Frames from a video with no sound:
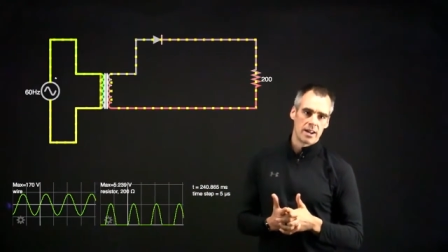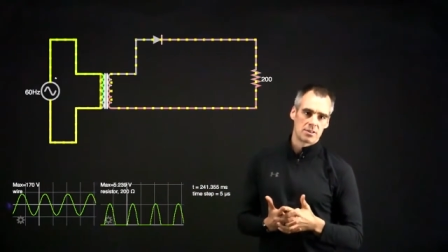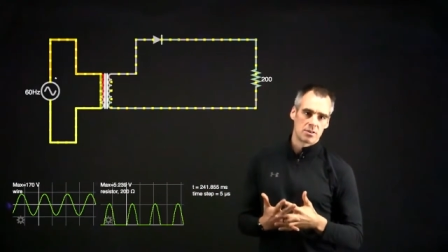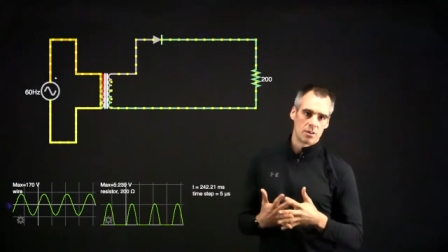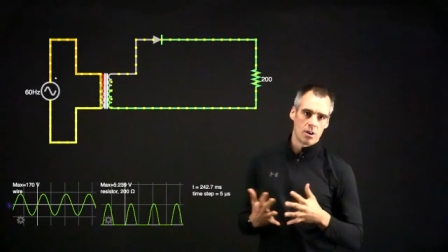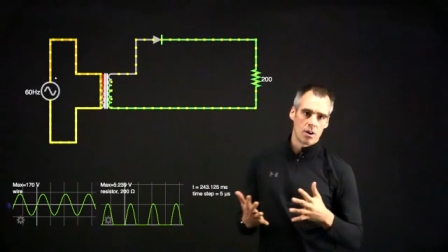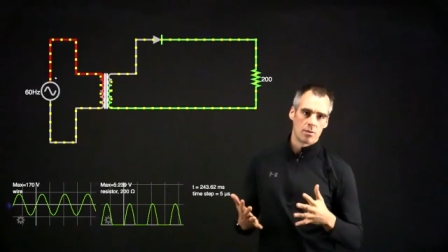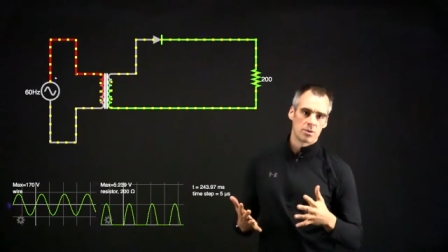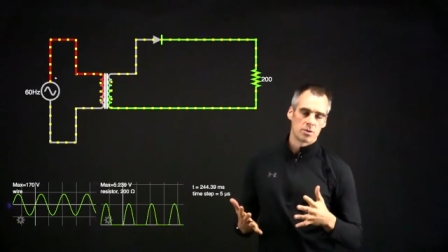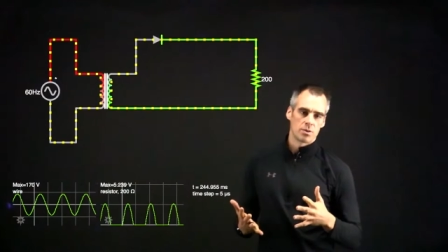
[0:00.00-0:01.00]
So there are
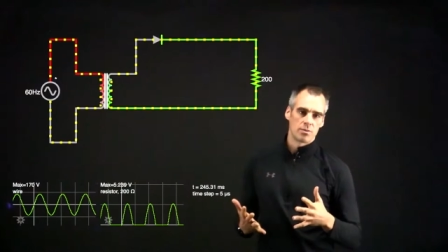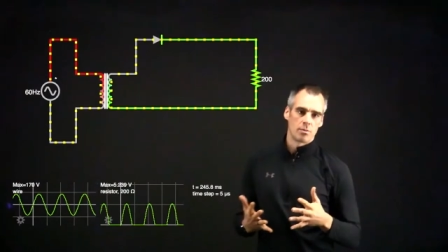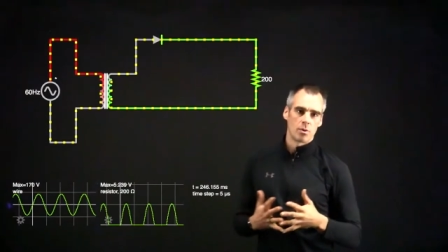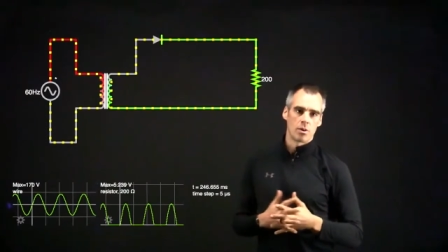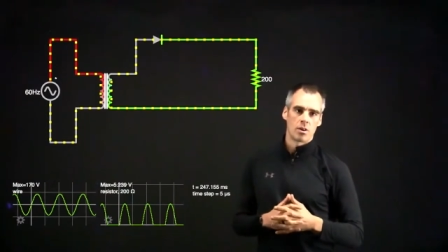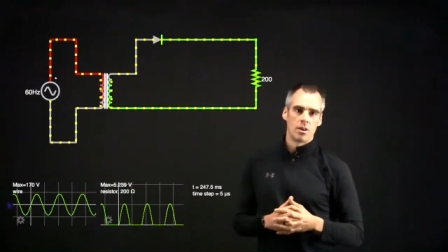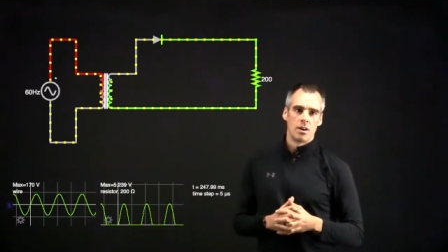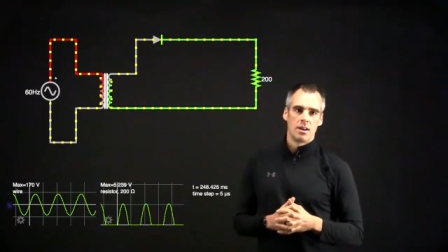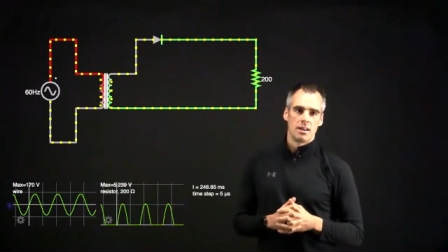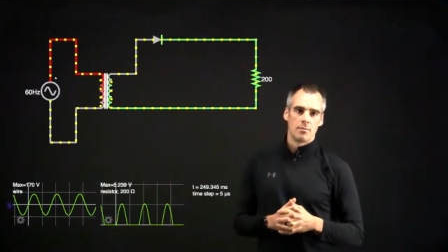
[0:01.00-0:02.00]
sort of more
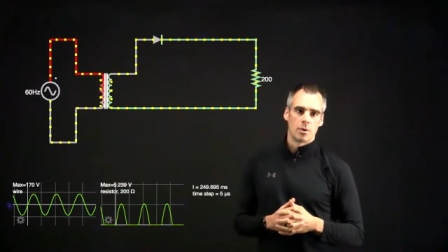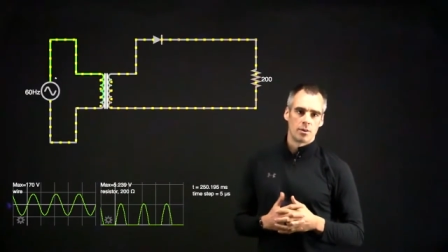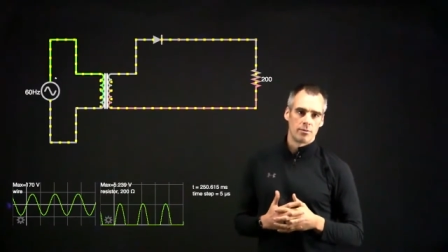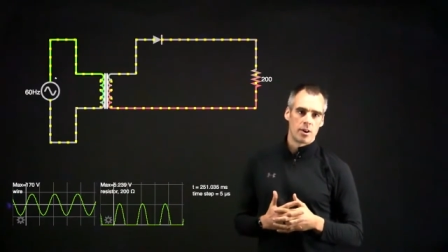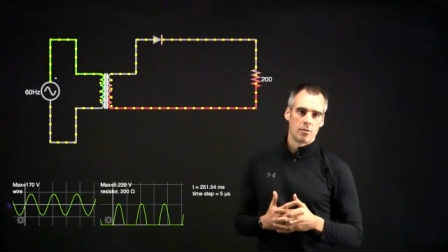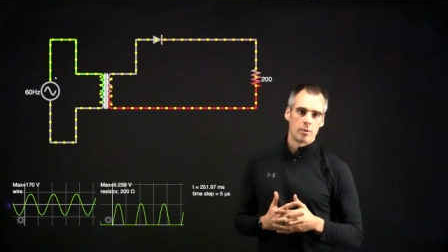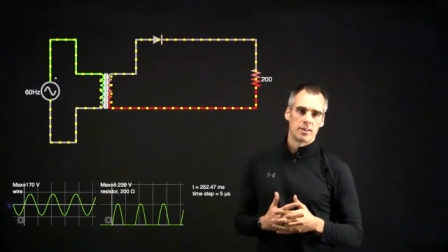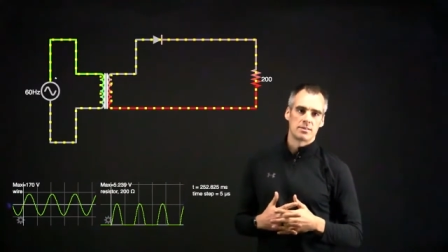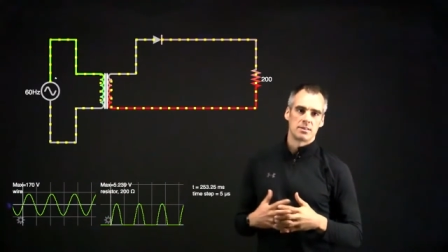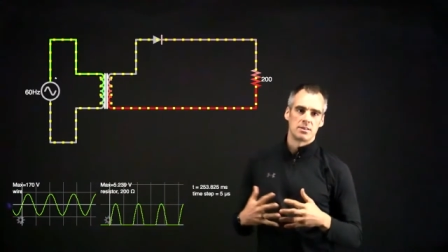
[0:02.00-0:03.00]
involved ways
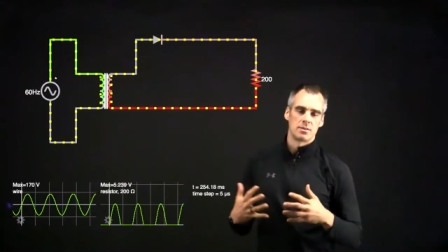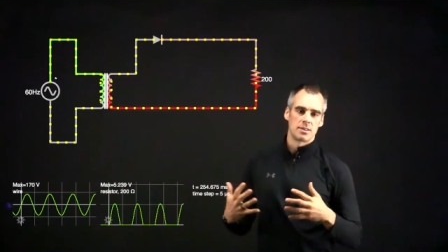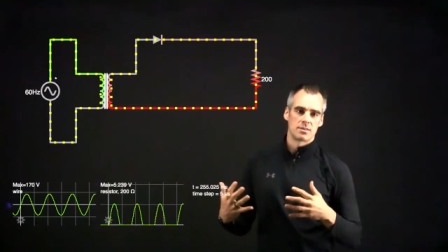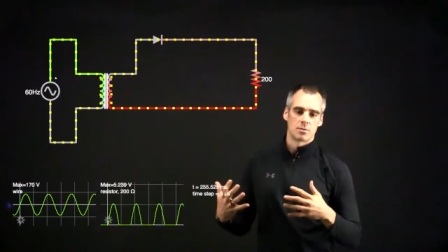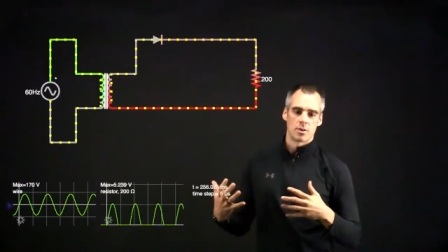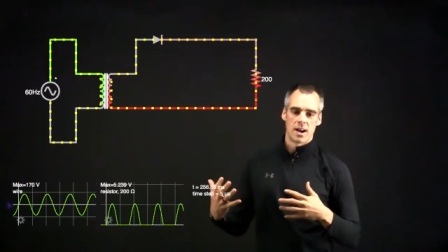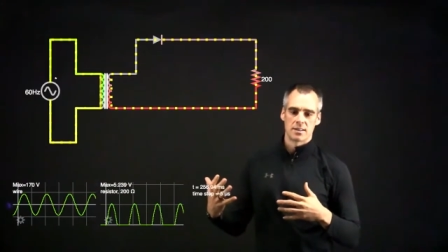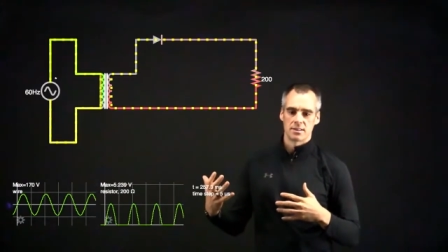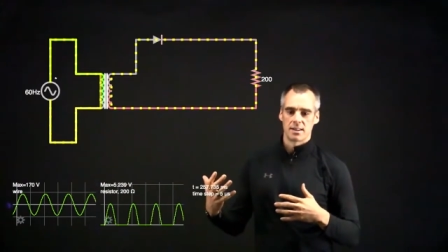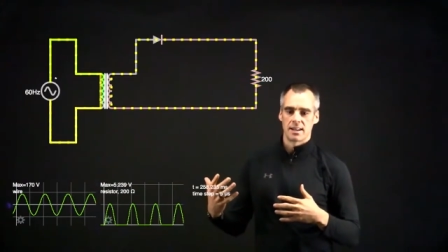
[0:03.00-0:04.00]
to do this. So we're
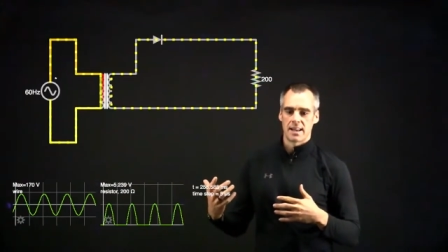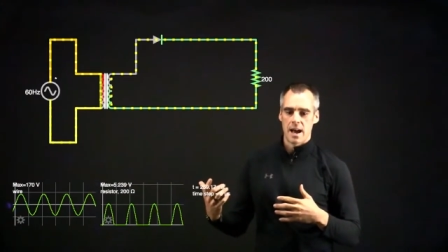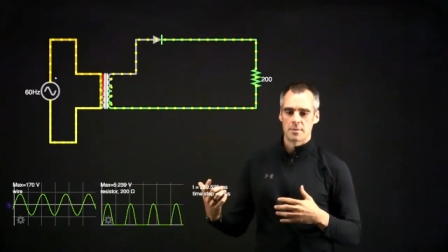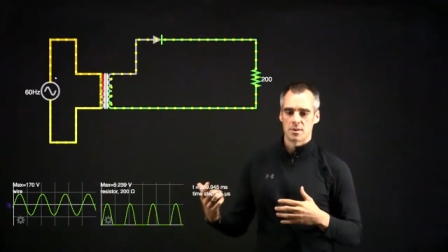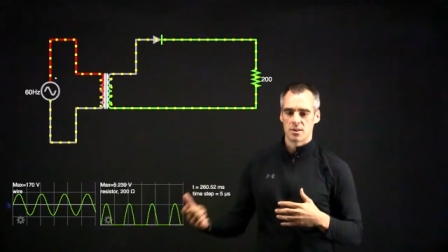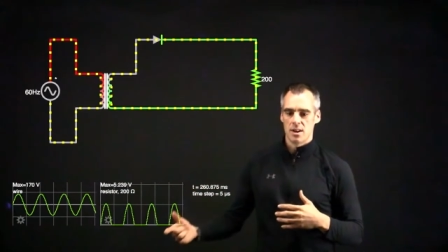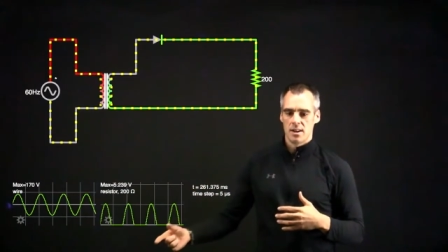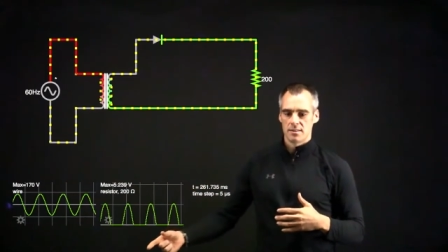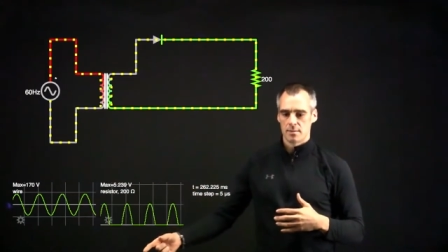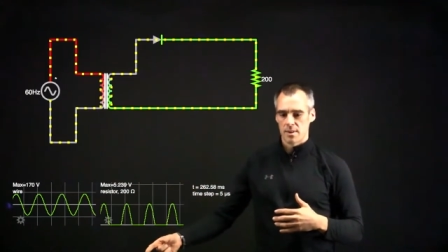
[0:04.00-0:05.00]
actually going to capture
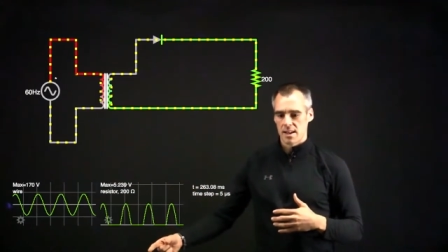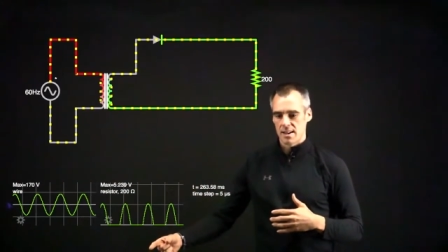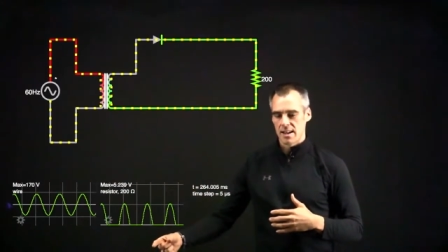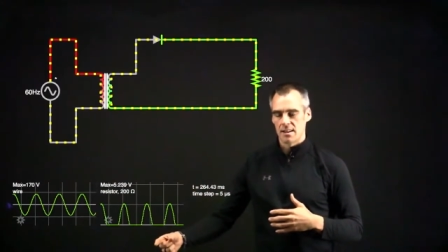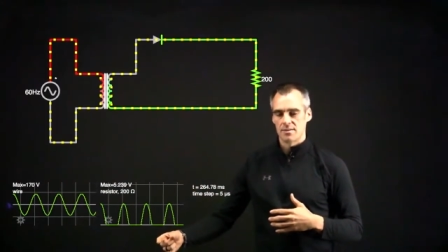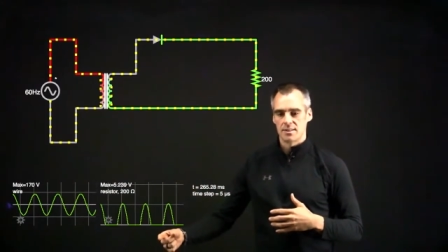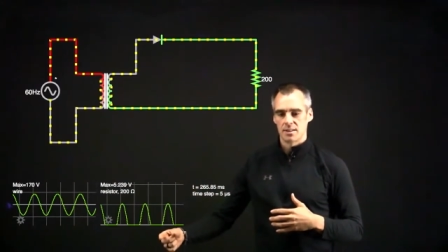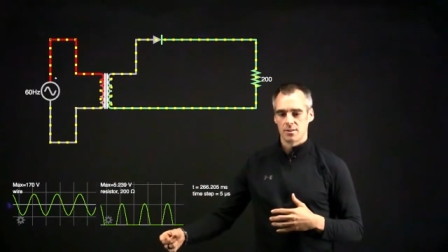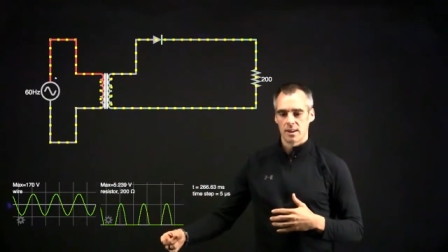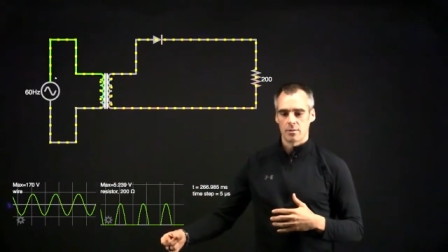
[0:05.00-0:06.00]
some of that negative
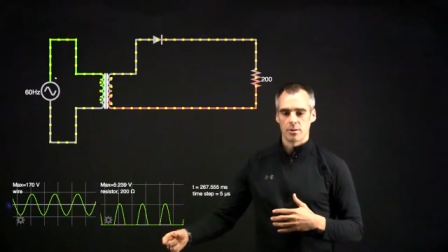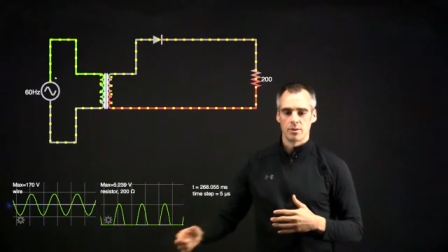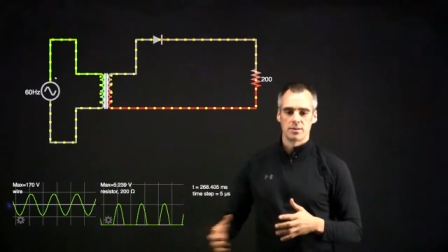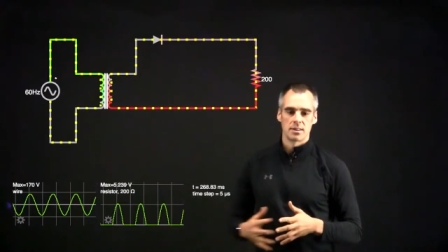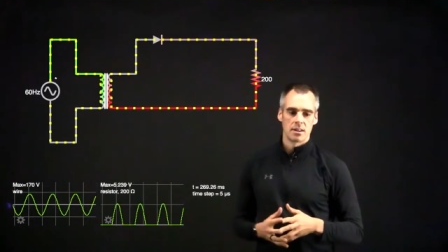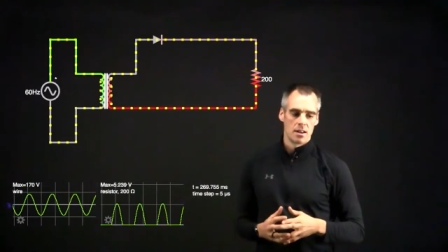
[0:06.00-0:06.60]
signal that we're losing.